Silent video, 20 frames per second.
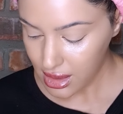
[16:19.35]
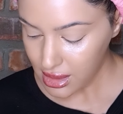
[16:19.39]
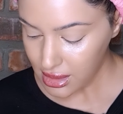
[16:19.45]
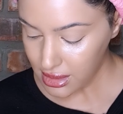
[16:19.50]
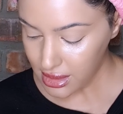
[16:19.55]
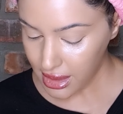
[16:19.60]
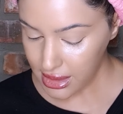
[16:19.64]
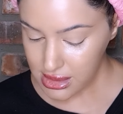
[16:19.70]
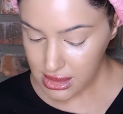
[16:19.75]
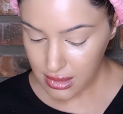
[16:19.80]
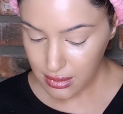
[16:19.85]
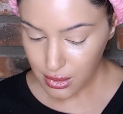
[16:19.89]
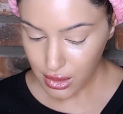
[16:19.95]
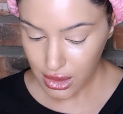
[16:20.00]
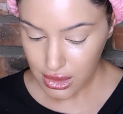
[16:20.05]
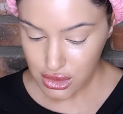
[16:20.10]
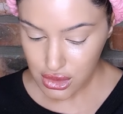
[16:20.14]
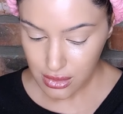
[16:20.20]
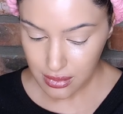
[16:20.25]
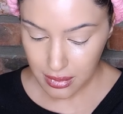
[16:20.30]
Next, I'm
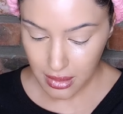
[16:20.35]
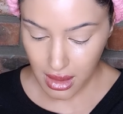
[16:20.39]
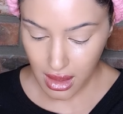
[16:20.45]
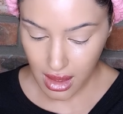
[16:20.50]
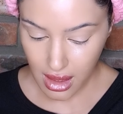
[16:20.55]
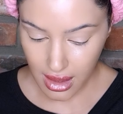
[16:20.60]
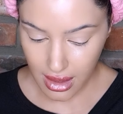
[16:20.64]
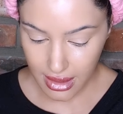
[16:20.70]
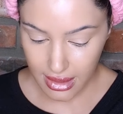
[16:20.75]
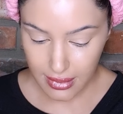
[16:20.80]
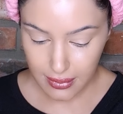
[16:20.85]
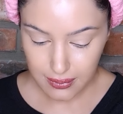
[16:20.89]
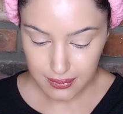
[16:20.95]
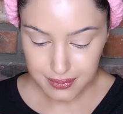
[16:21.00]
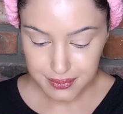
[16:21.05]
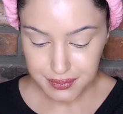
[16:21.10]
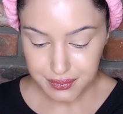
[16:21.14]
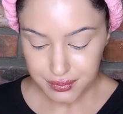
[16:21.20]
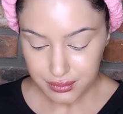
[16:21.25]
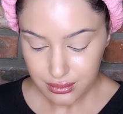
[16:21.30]
going to apply
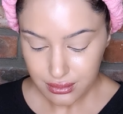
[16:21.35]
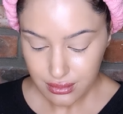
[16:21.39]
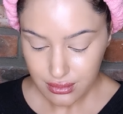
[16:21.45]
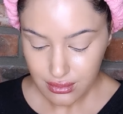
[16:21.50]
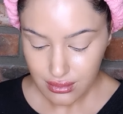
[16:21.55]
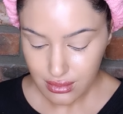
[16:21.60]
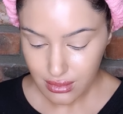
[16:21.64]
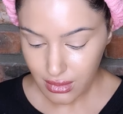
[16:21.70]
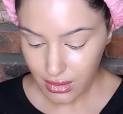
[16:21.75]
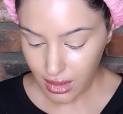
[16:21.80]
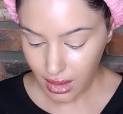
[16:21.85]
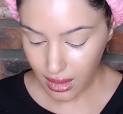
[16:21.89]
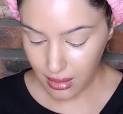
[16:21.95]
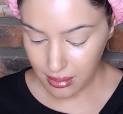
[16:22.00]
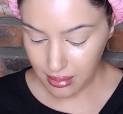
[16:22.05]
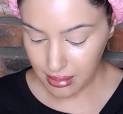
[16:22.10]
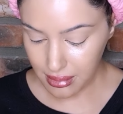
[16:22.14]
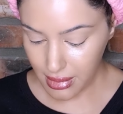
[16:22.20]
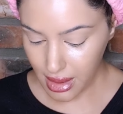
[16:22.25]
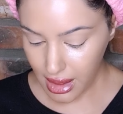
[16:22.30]

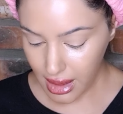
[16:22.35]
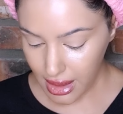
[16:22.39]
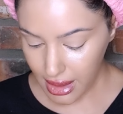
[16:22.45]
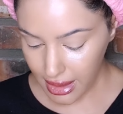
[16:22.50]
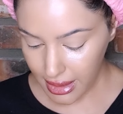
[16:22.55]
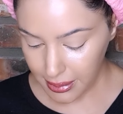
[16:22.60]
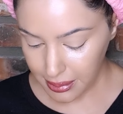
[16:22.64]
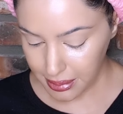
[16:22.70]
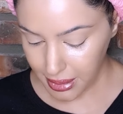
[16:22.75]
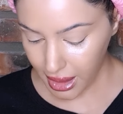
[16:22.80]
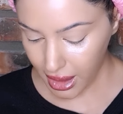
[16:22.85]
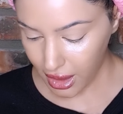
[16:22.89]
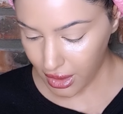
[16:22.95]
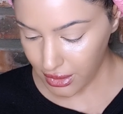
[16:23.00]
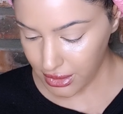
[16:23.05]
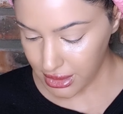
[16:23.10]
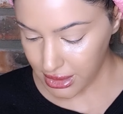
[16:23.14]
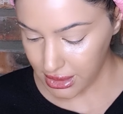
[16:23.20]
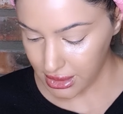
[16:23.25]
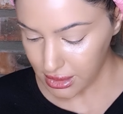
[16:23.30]
my
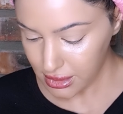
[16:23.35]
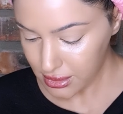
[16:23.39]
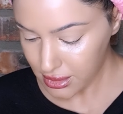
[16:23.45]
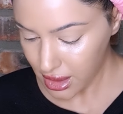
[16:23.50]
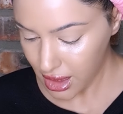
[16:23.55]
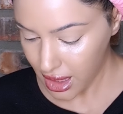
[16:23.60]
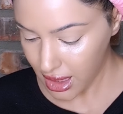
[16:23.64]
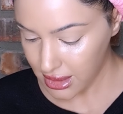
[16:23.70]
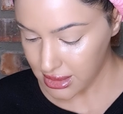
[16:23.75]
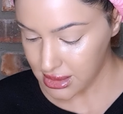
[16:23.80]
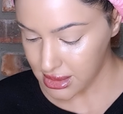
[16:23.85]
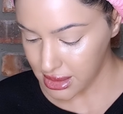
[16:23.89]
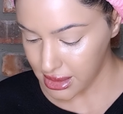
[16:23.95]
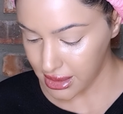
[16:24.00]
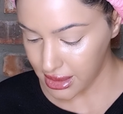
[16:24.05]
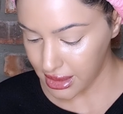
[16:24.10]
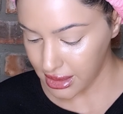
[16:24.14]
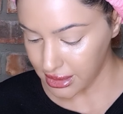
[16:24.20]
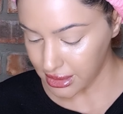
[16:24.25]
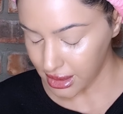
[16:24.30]
powder
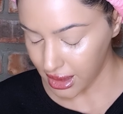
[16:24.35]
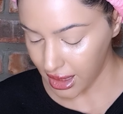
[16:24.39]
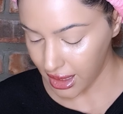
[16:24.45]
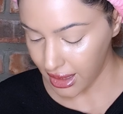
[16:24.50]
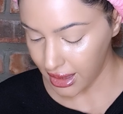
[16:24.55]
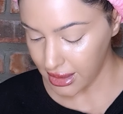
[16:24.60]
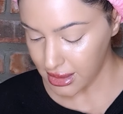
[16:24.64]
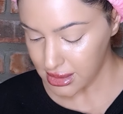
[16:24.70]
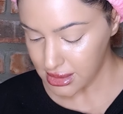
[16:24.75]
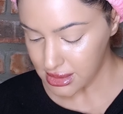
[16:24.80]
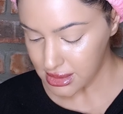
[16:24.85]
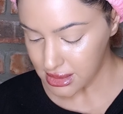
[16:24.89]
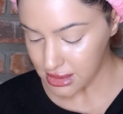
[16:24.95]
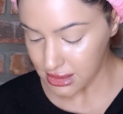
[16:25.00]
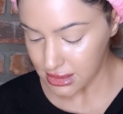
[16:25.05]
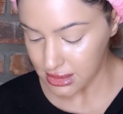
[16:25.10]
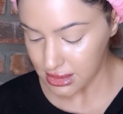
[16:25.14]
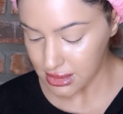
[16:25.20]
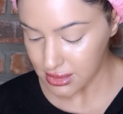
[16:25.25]
underneath the eyes.